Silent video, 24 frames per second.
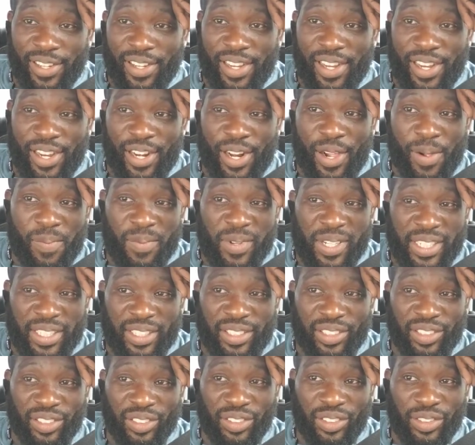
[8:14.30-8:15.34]
And I'm
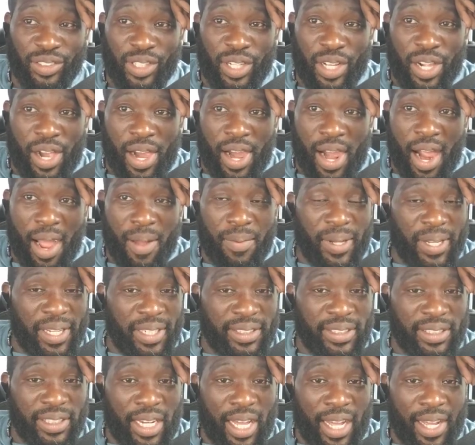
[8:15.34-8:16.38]
just I mean,
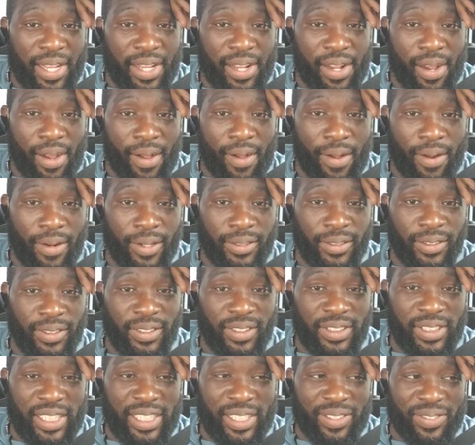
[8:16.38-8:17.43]
it's like
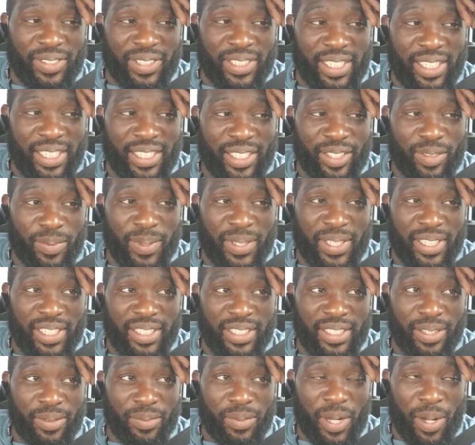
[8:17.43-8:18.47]
and I'm saying this
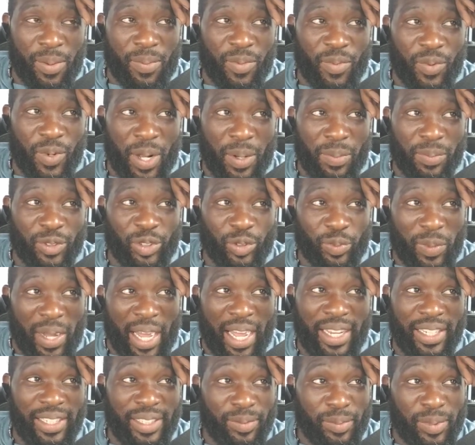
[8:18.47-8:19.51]
because I'm I'm I'm
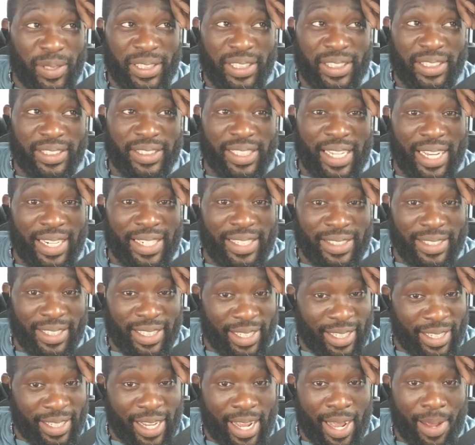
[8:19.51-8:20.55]
smiling because I didn't
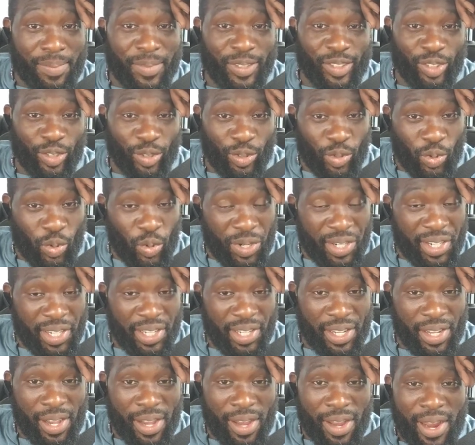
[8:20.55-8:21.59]
think it'd happen so quick.
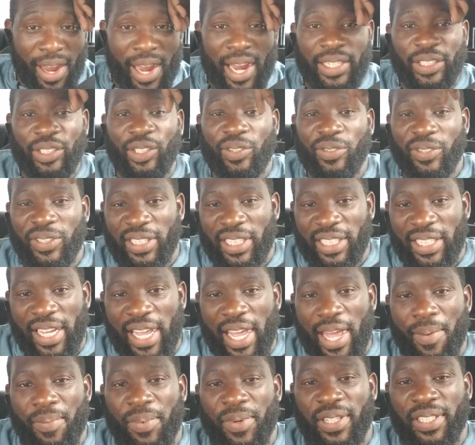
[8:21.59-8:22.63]
I knew it was gonna
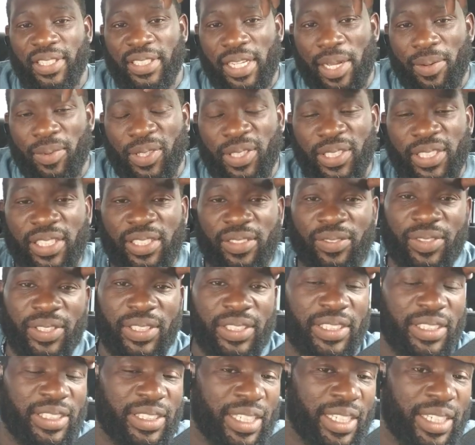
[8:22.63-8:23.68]
happen because I believe in
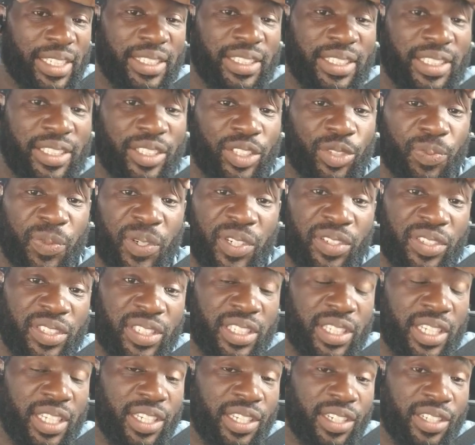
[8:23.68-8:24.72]
the saints and the spirits
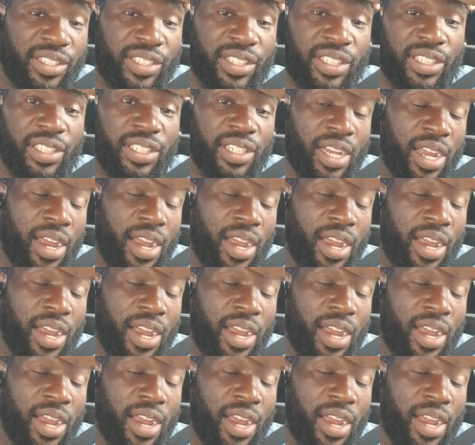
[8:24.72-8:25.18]
and the energy.